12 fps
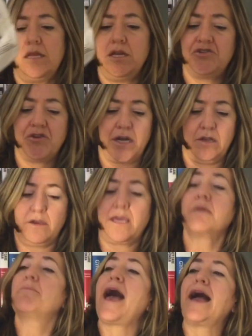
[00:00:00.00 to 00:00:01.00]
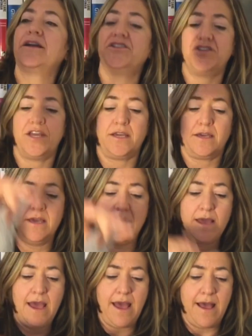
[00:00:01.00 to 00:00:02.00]
intricate looking packaging.
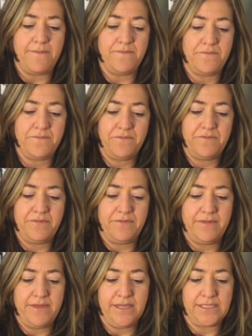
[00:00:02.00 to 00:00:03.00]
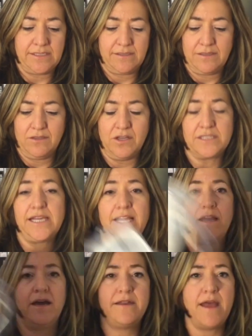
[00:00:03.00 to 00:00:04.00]
Um, this looks
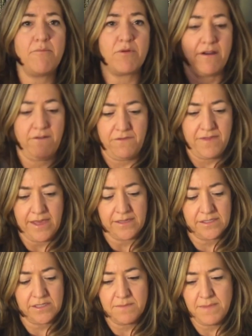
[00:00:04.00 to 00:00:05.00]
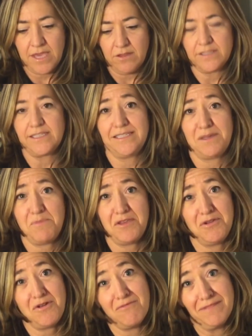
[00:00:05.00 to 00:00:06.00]
like a number of things. To me, it looks like
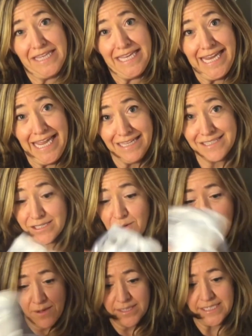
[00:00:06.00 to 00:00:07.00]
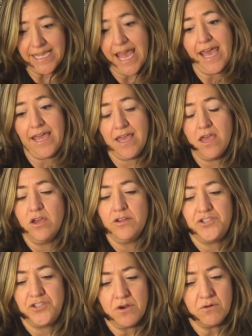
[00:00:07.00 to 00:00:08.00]
something you don't really need. So I would say
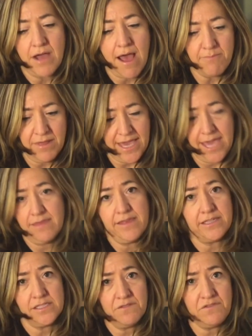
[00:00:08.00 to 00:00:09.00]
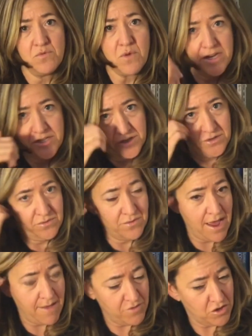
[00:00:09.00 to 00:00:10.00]
don't complicate things. If you want to,
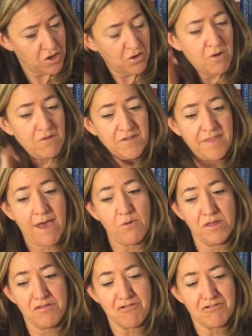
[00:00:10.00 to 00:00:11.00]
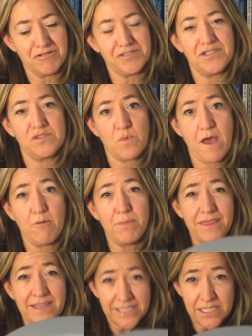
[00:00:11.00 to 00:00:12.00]
um, you can go over that with your nurse as well.
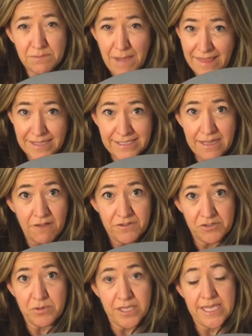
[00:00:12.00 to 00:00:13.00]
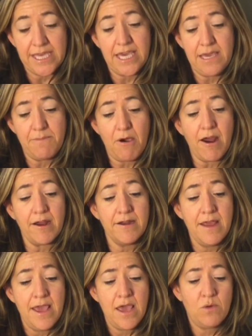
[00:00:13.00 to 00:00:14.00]
But the sitz bath itself is really the key part.
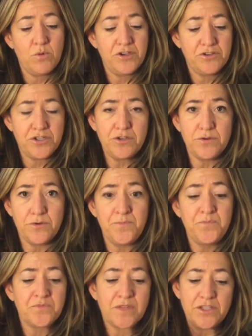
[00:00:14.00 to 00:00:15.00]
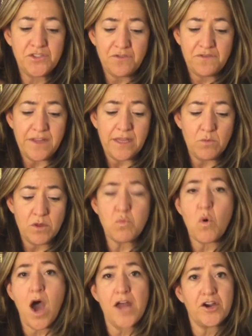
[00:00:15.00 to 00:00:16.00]
And what you do is you fill it with
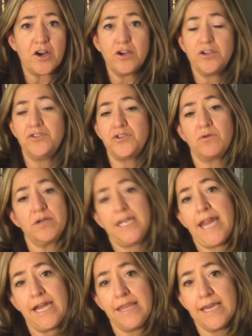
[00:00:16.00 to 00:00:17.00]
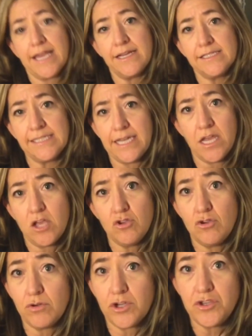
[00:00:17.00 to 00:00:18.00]
water. You don't need anything else in it.
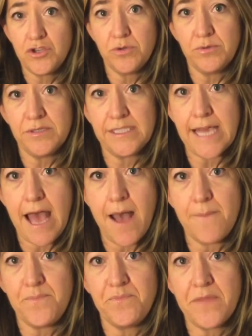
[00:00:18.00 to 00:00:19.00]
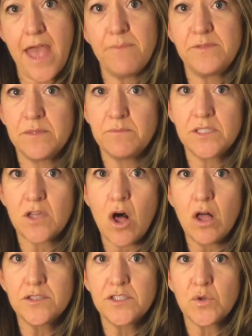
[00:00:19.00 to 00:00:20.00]
You can use um, Epsom
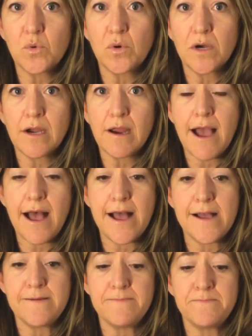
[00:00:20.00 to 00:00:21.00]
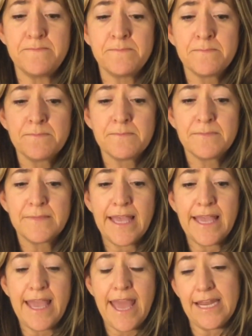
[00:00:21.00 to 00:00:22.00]
salts or um,
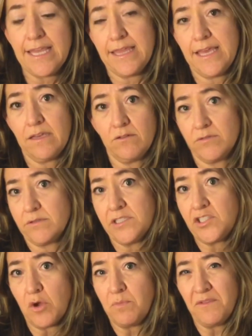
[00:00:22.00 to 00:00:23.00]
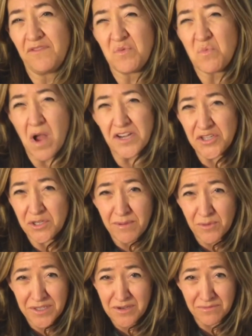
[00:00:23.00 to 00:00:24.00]
anything or soap if you want to,
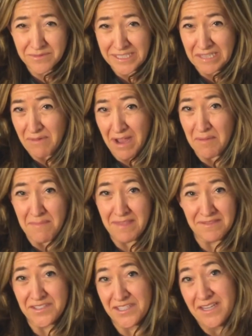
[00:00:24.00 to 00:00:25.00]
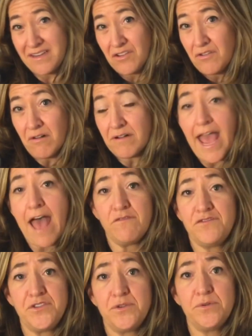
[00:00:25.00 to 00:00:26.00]
but we don't really recommend it. You don't
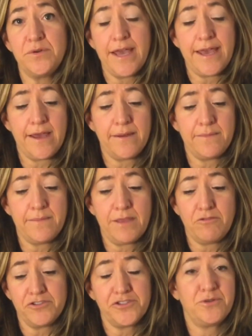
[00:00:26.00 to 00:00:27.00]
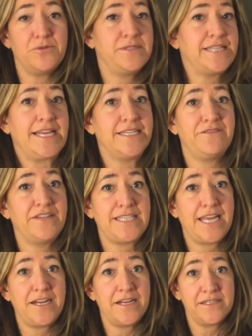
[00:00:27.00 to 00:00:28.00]
have to, um, and there's no scientific
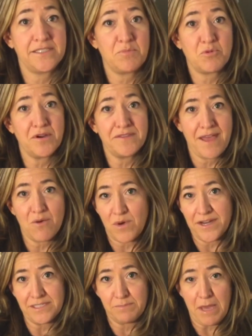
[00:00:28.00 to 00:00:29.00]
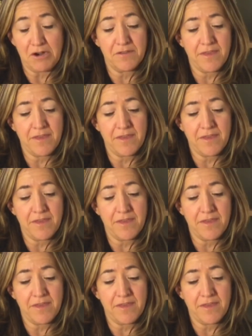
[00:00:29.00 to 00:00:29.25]
data to support that one is better